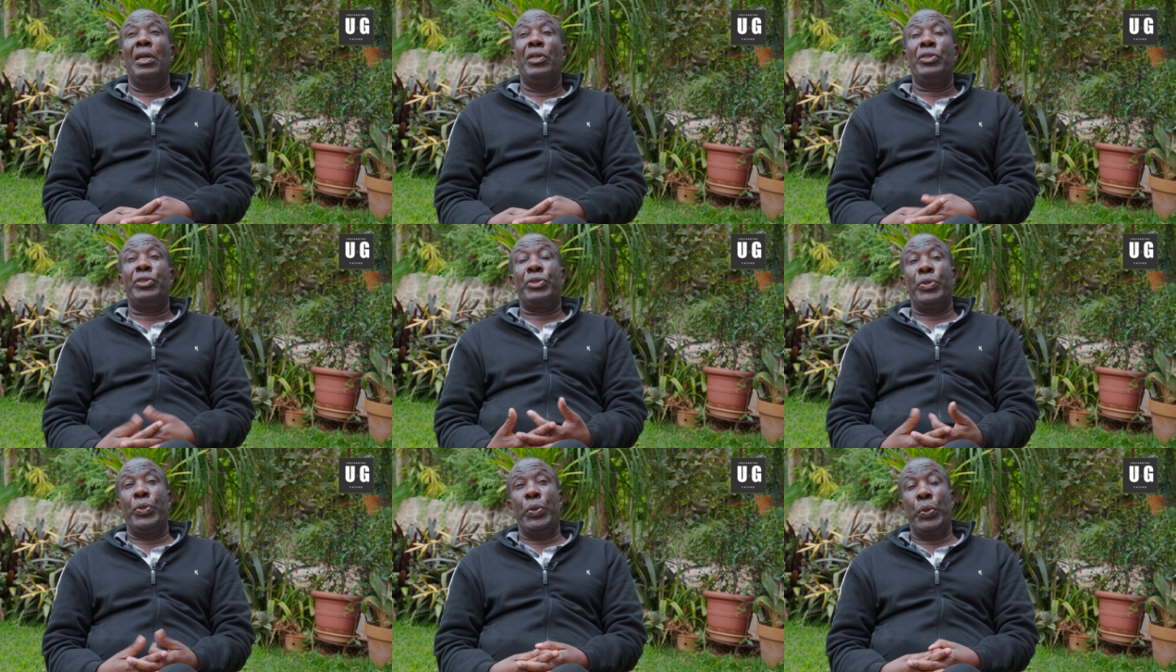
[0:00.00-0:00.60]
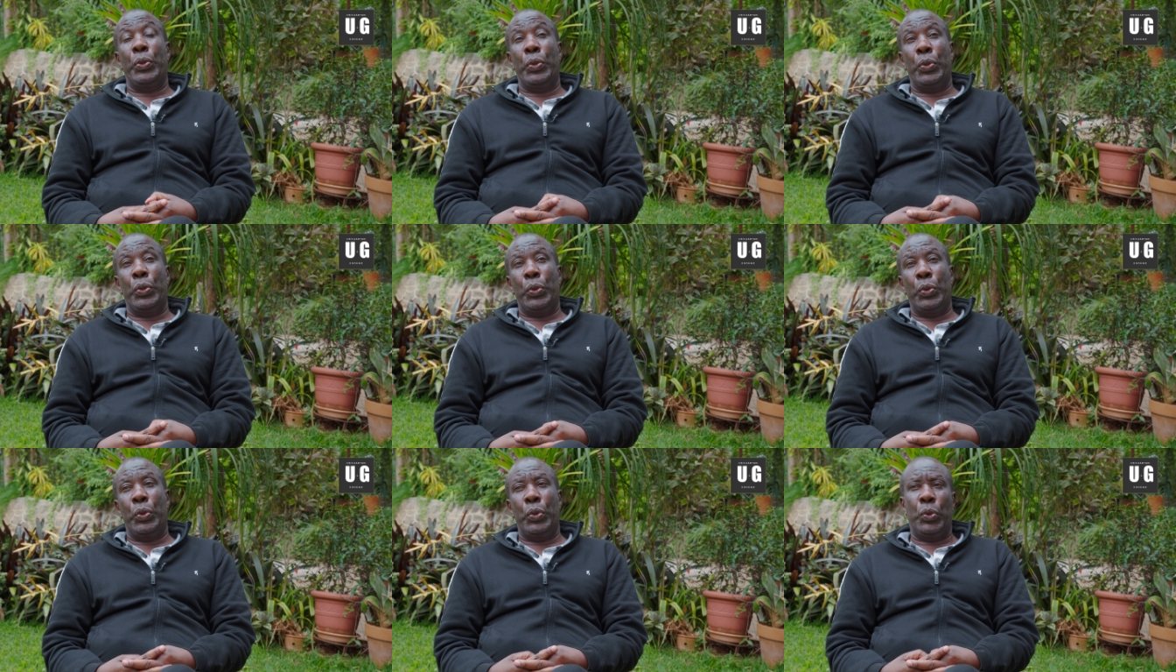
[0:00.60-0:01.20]

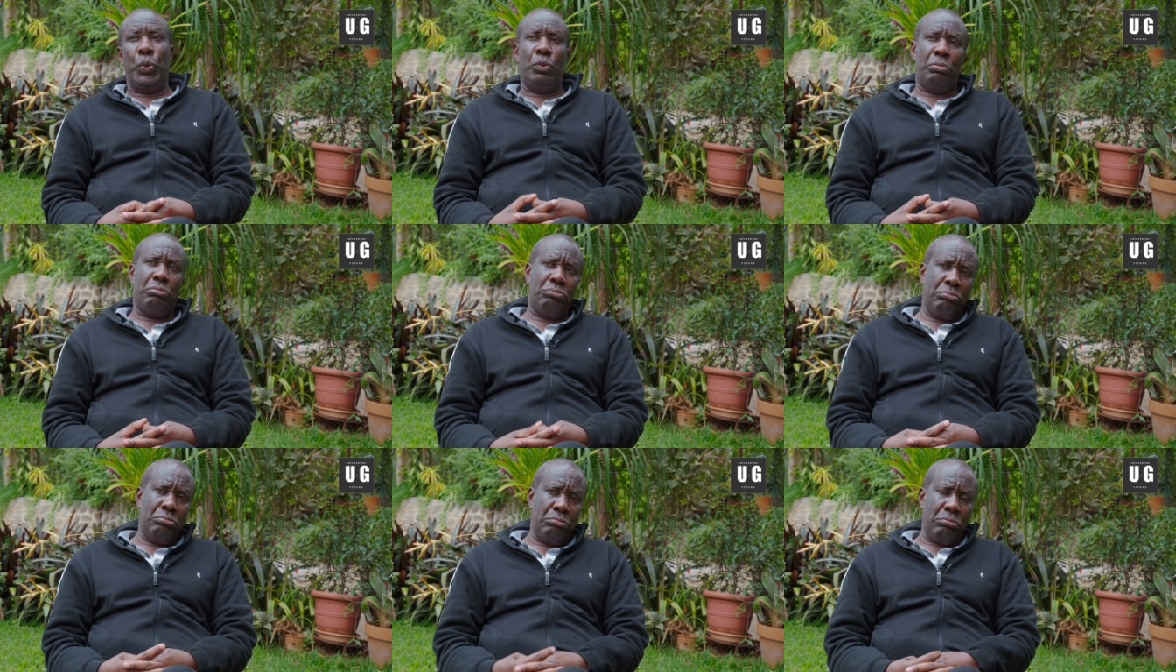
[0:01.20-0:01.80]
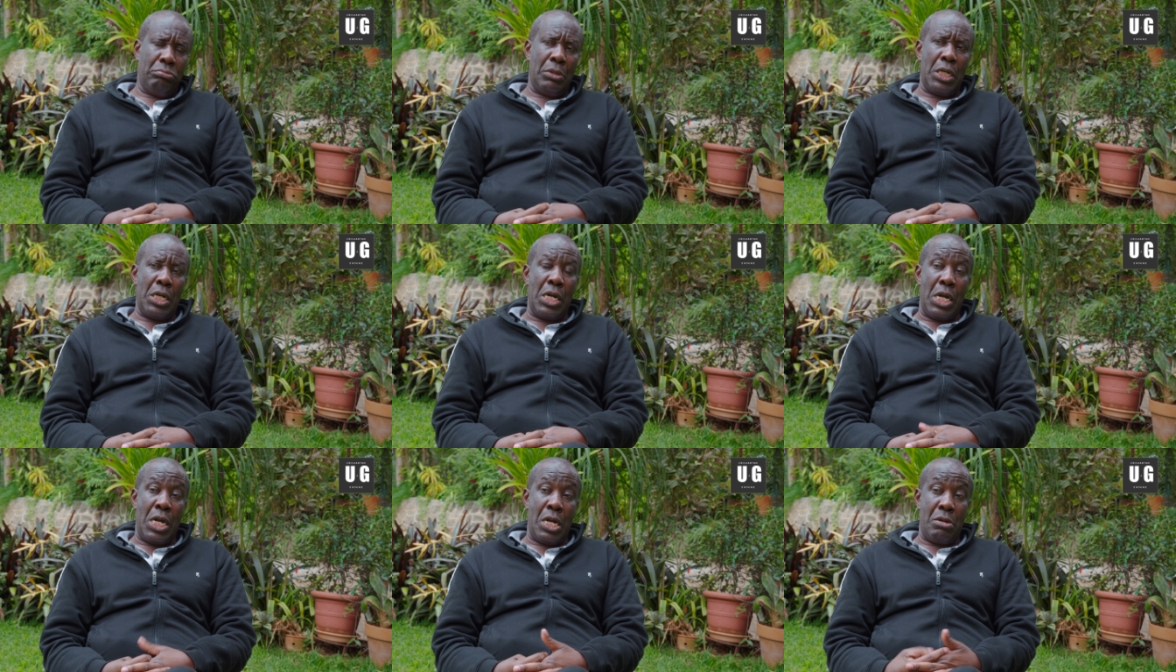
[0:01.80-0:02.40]
So
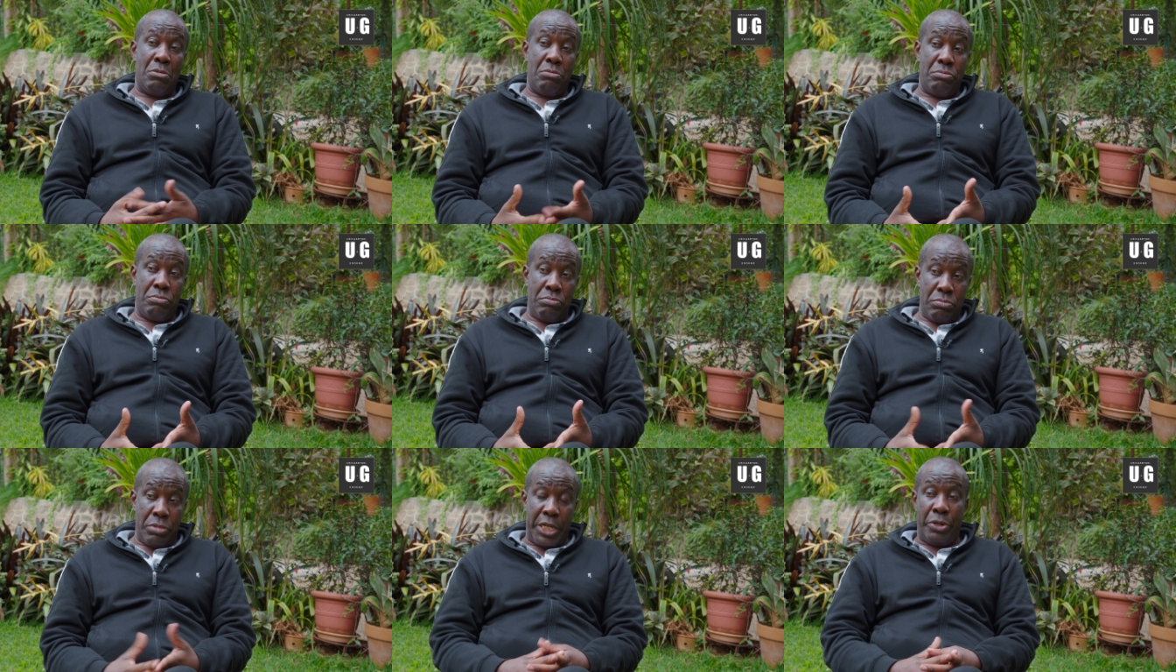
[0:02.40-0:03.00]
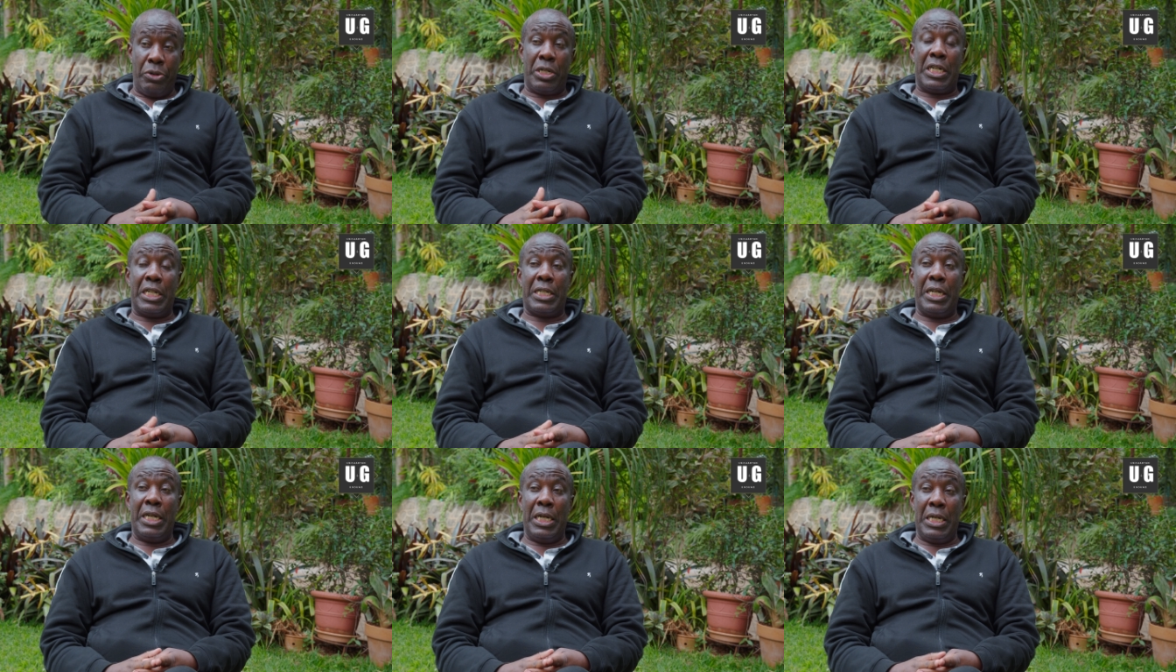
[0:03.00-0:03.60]
the doctor
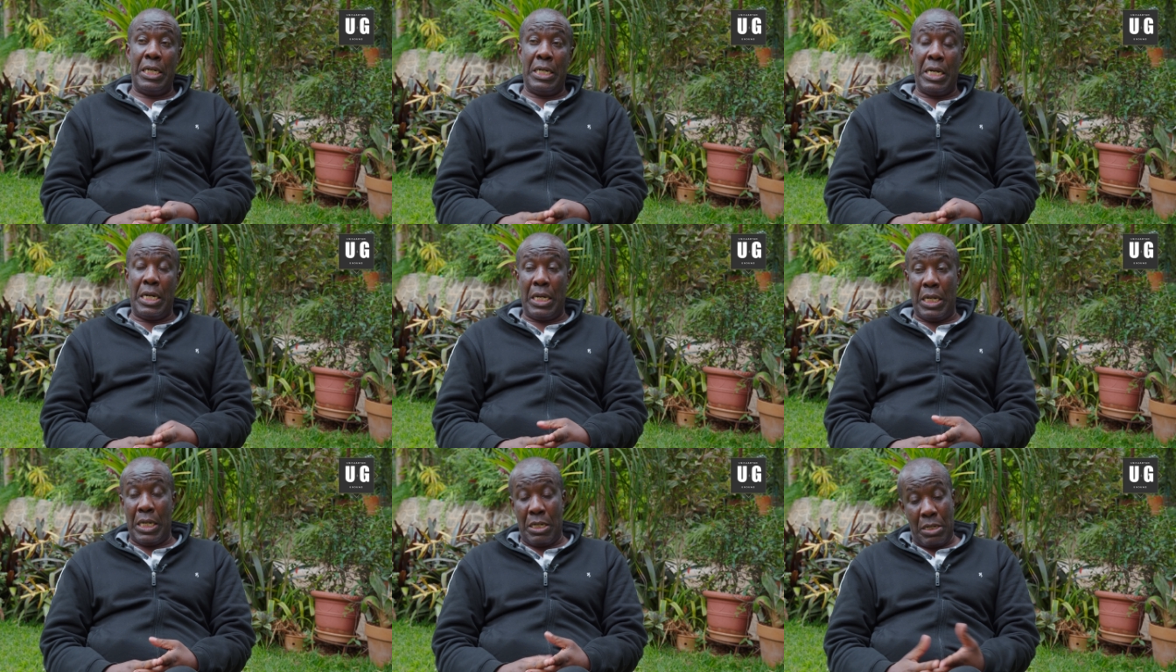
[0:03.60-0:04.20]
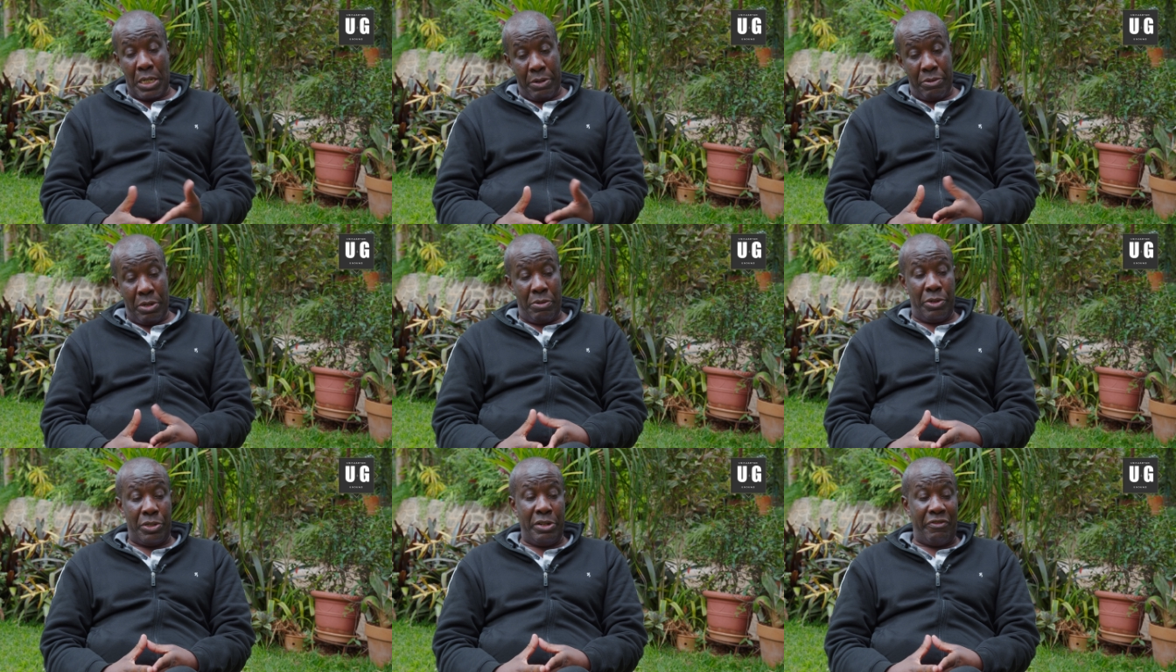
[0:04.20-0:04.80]
said, when
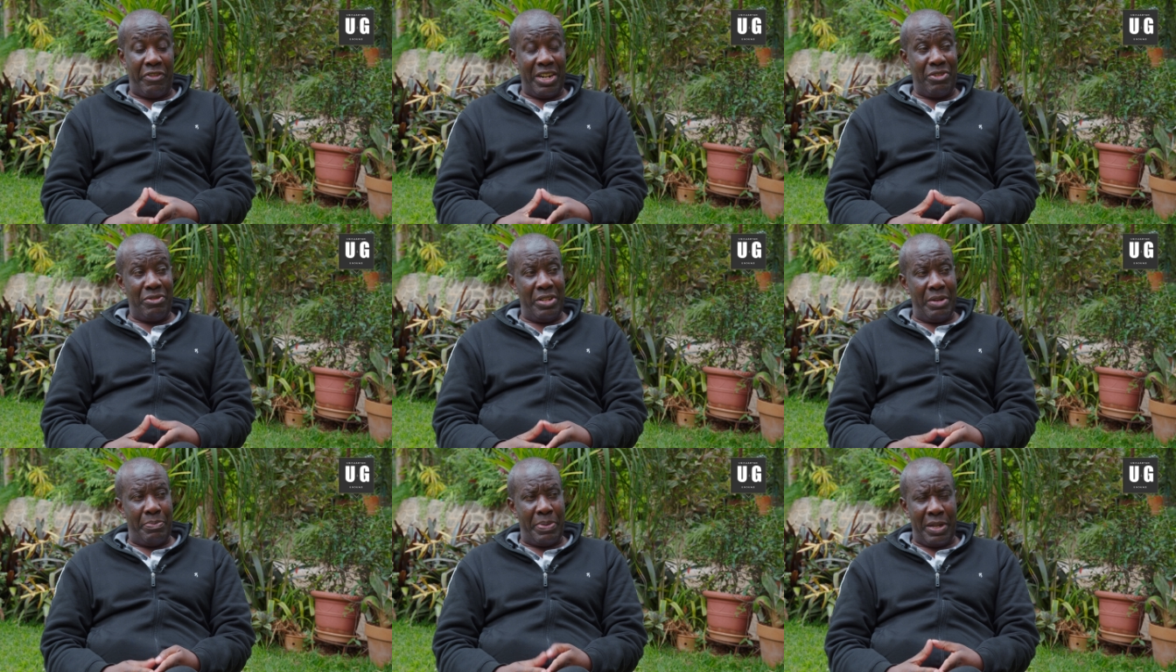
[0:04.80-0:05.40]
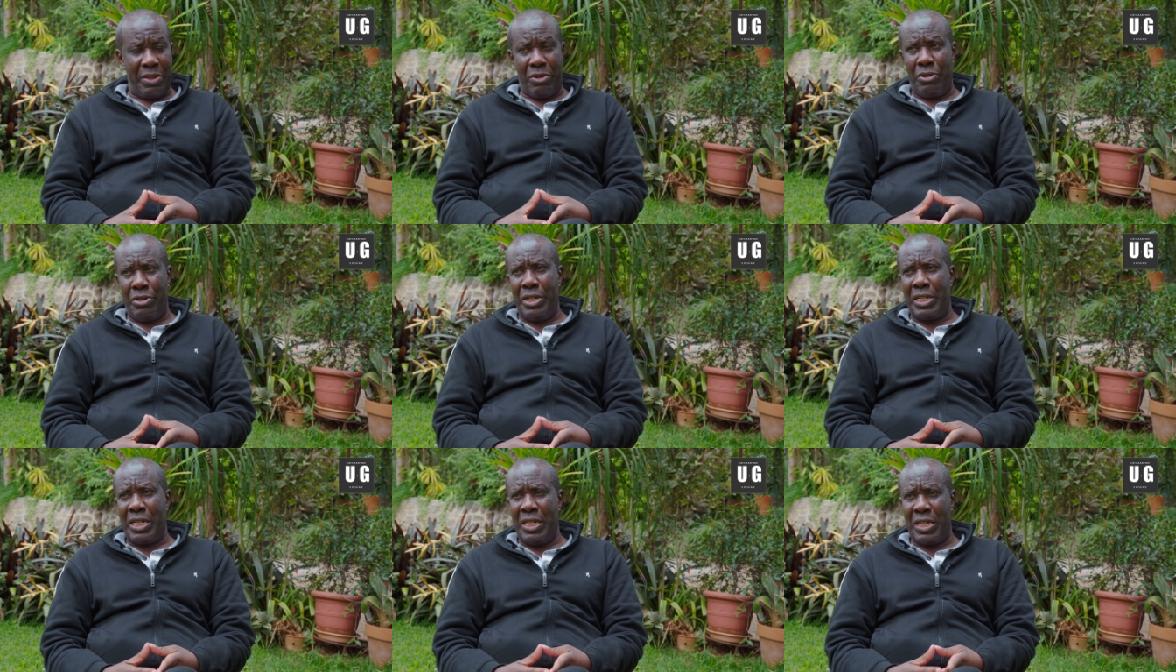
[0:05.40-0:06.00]
I was referred to the
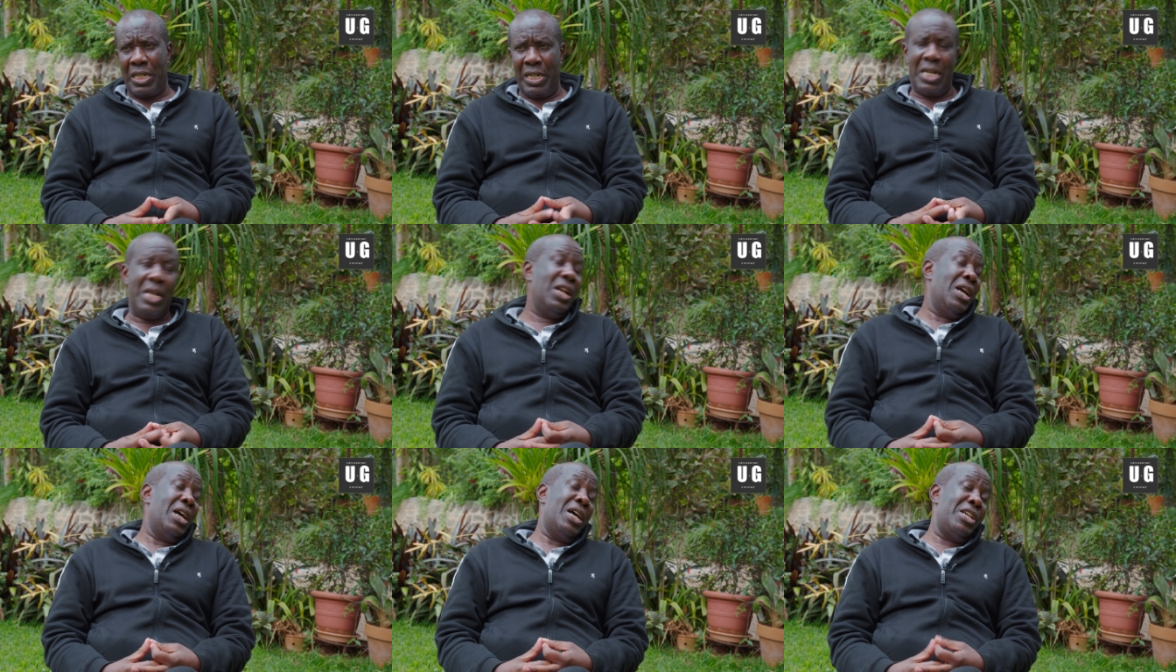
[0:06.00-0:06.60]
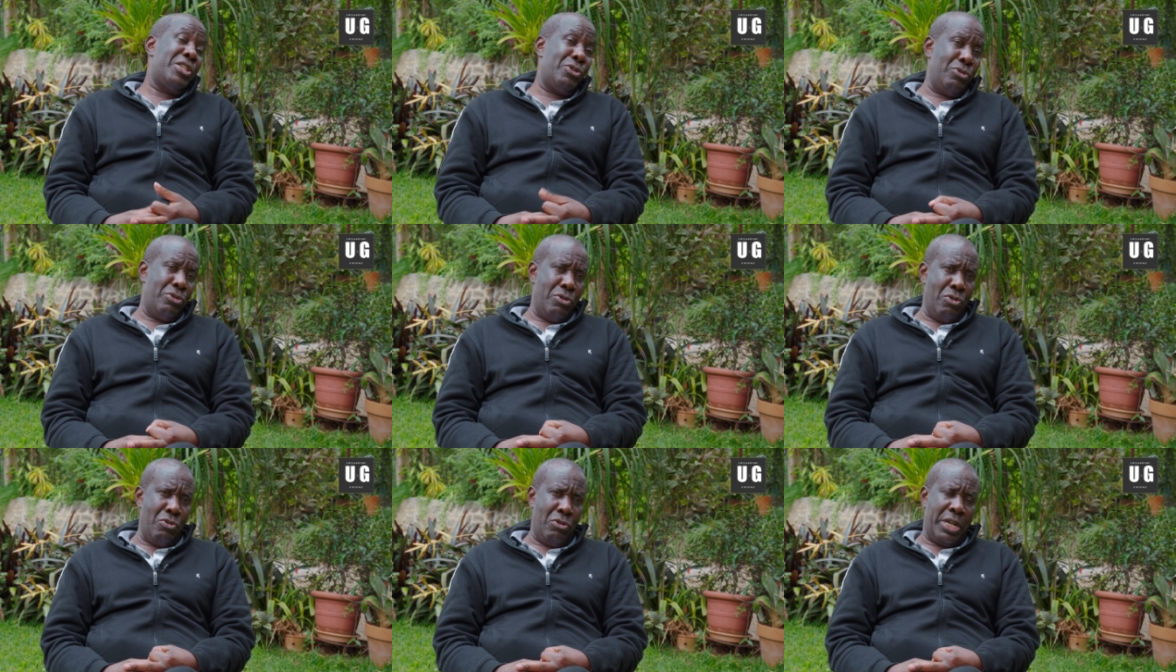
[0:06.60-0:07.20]
pathologist, and he said I
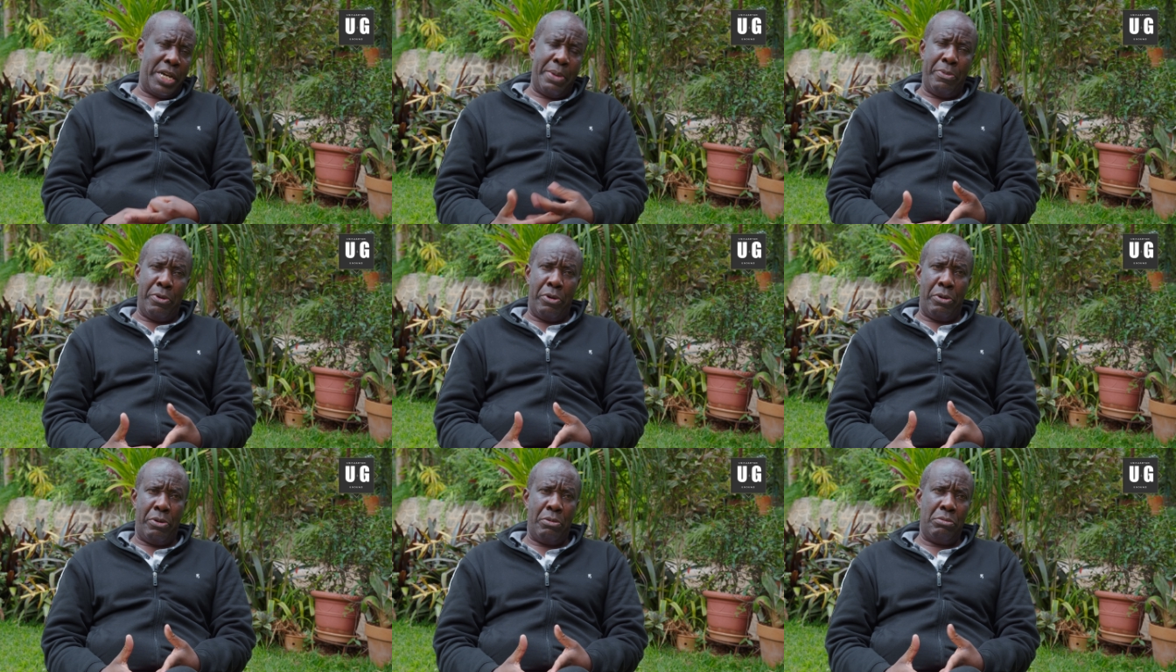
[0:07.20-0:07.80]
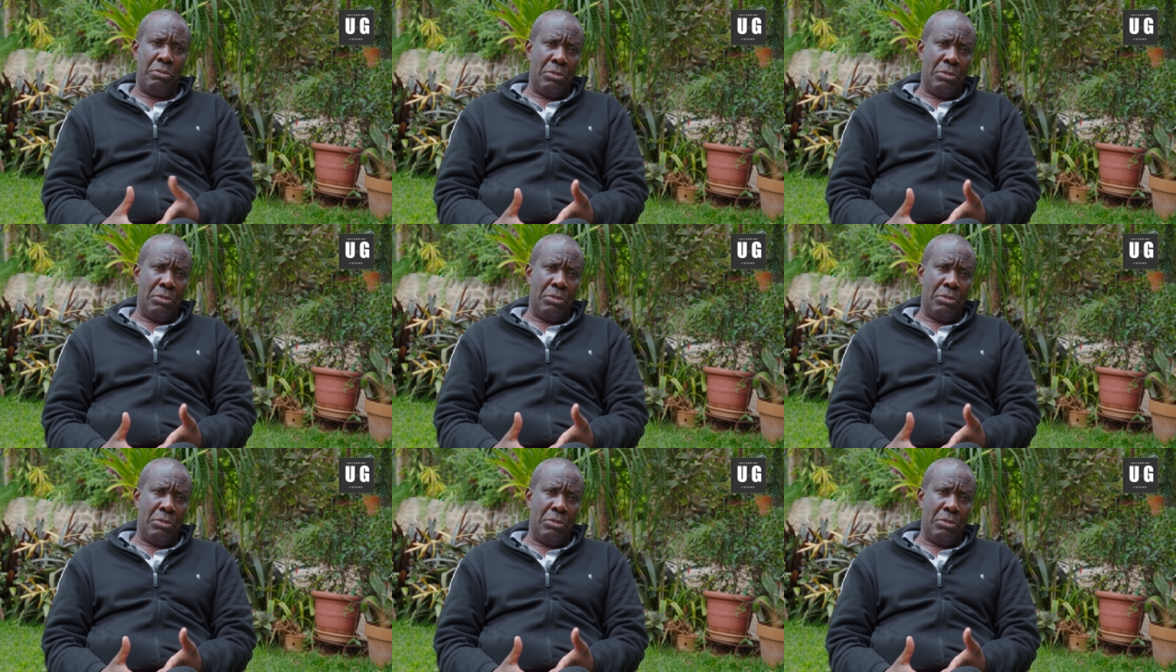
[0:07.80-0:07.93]
should do chemo